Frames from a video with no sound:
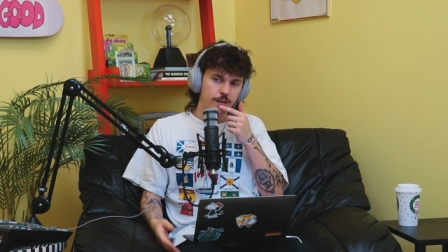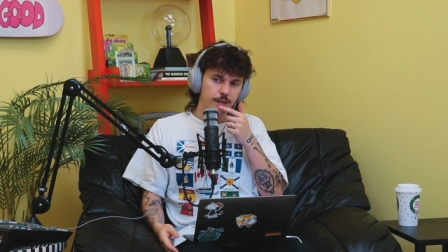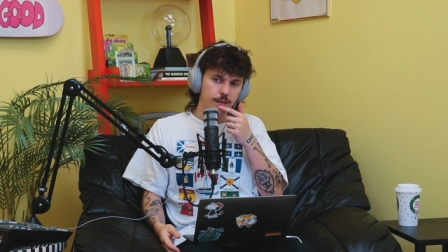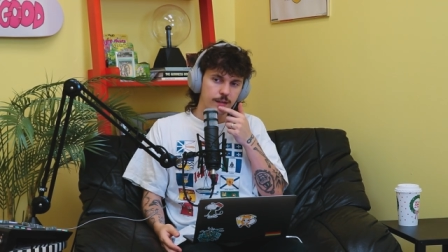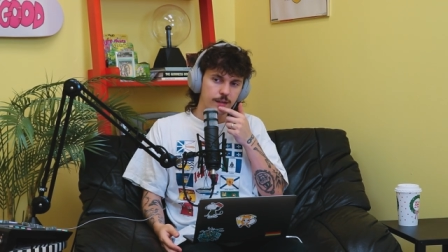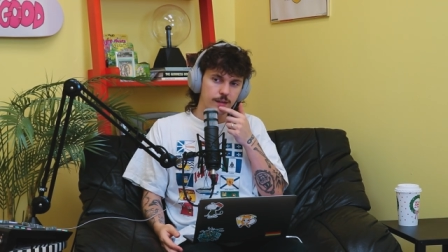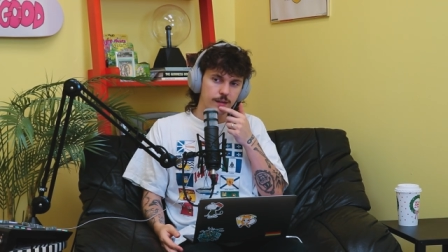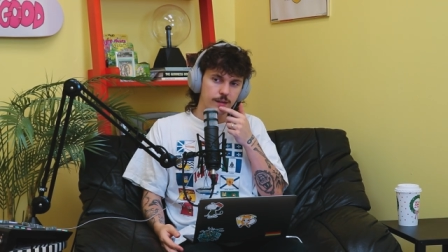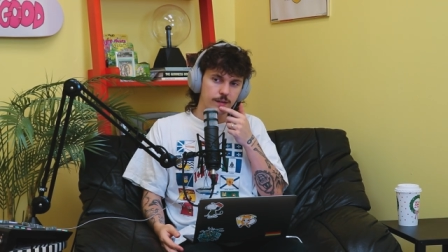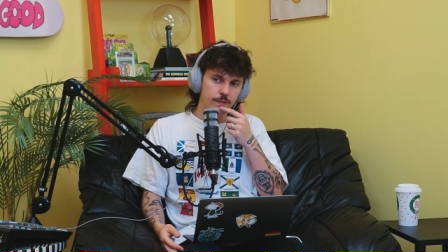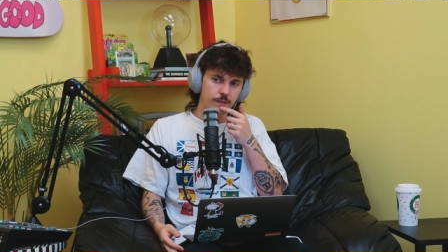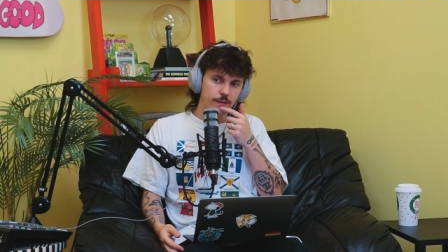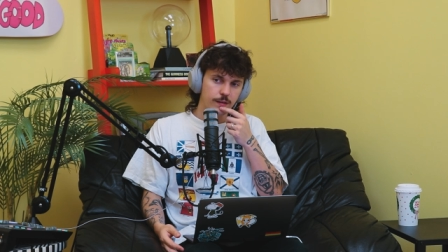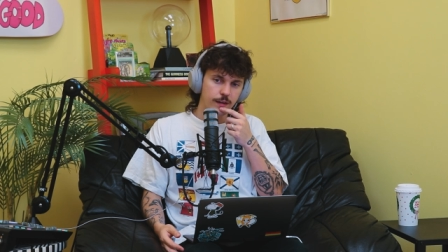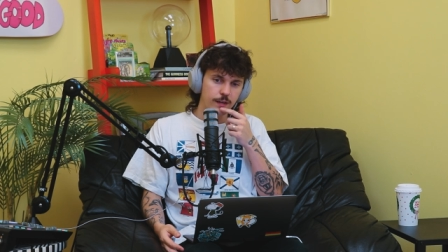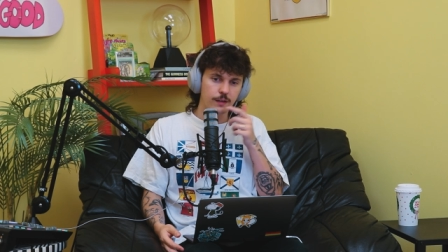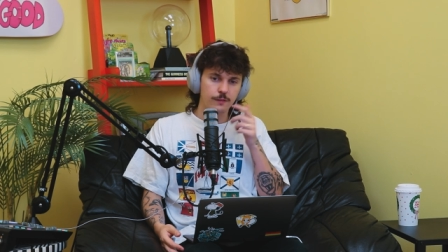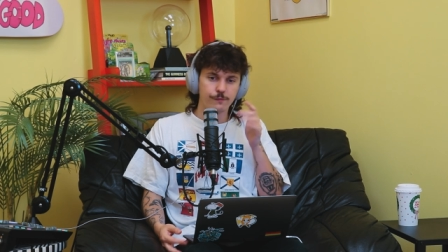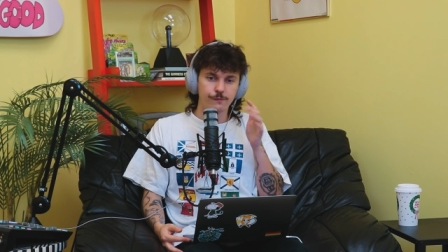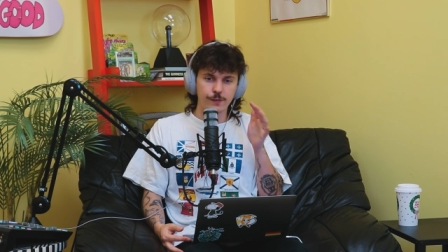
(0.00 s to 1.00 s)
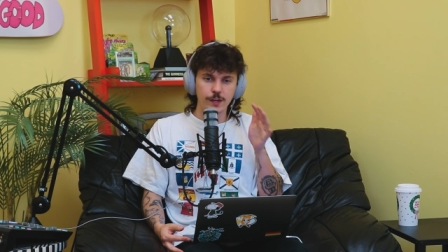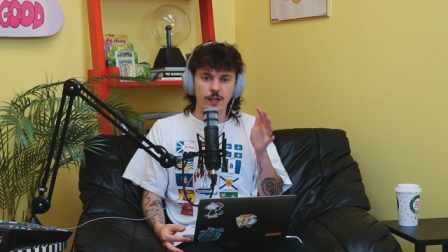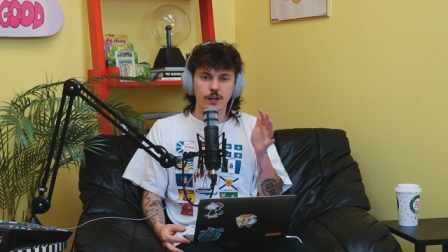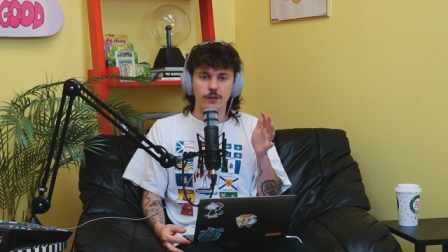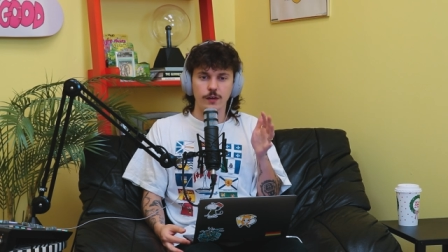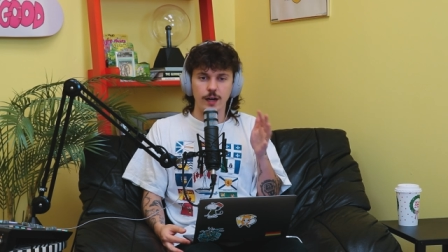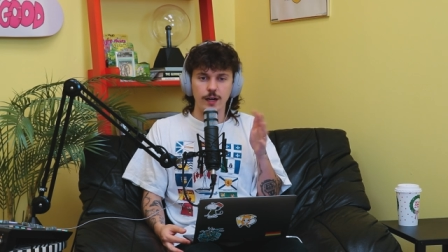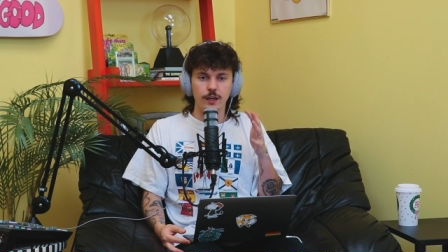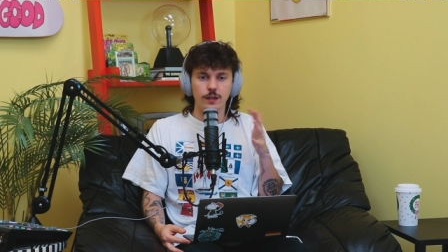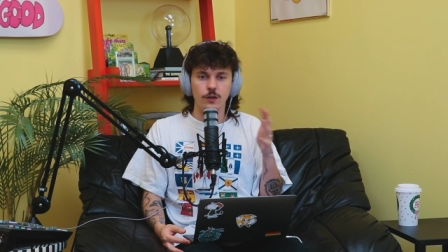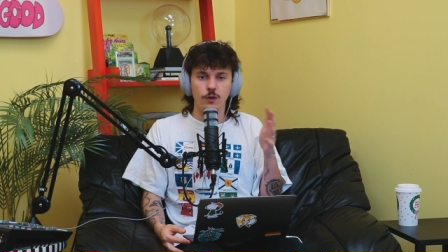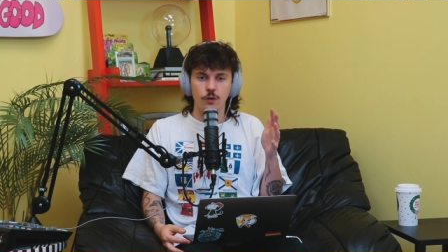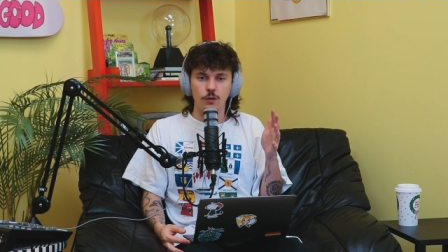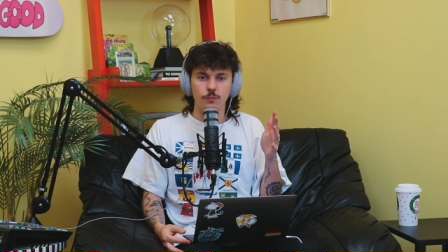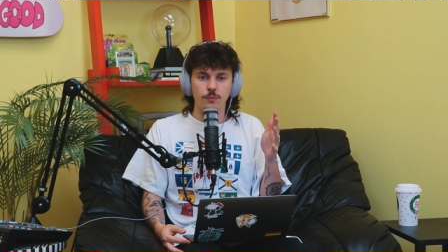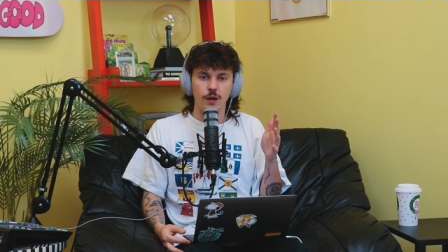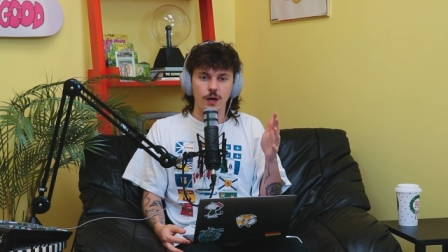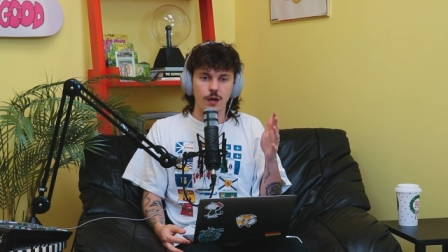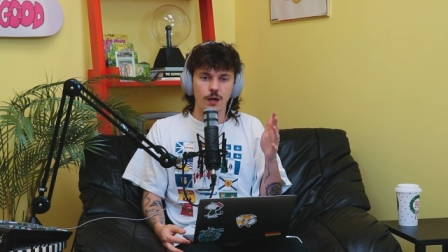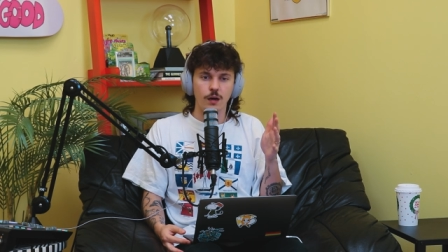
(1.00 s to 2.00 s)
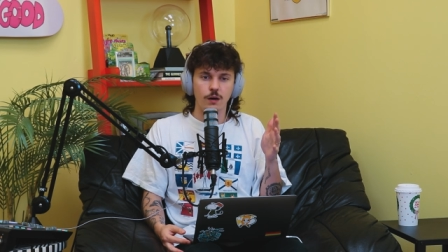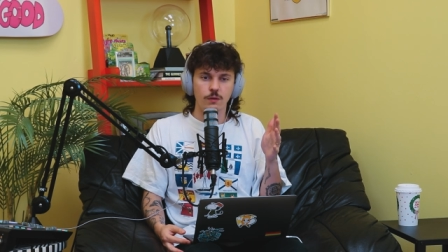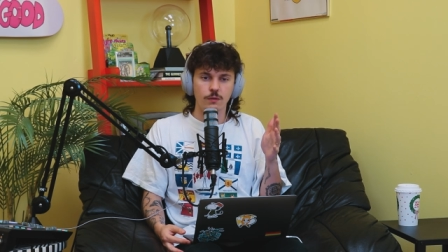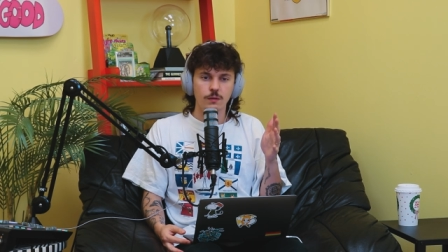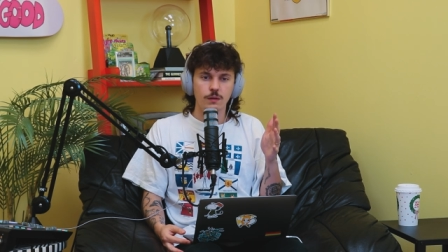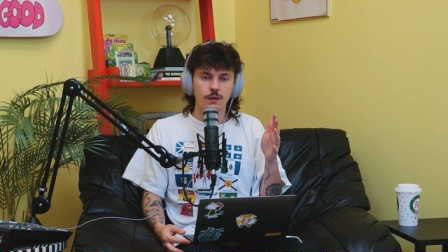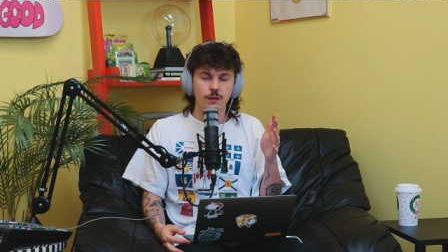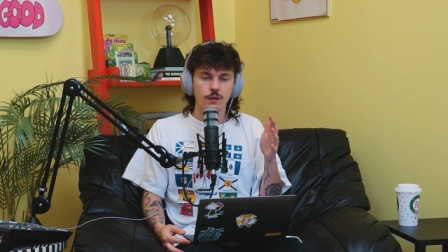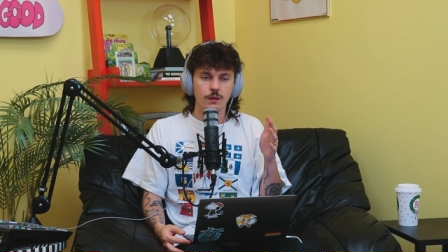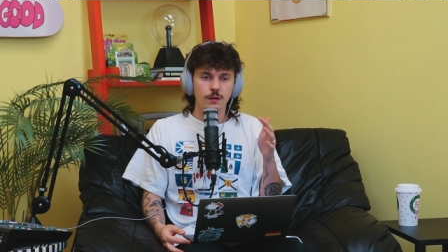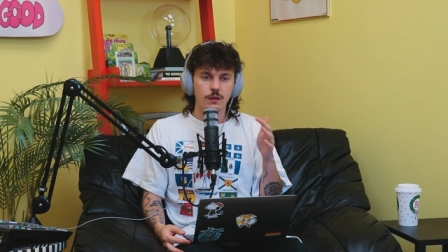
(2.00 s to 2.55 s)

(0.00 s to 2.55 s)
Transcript: you know? I can hold my own.